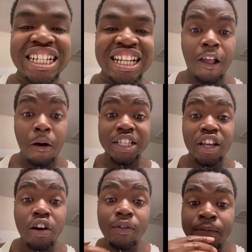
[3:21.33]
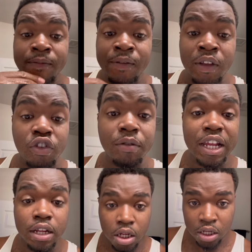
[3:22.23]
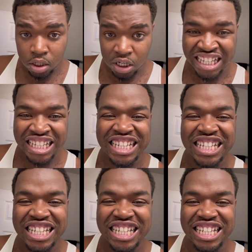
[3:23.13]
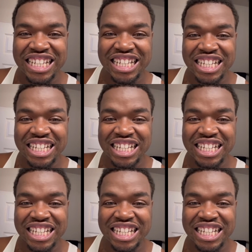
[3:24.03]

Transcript: that because I saw improvement that I never seen before.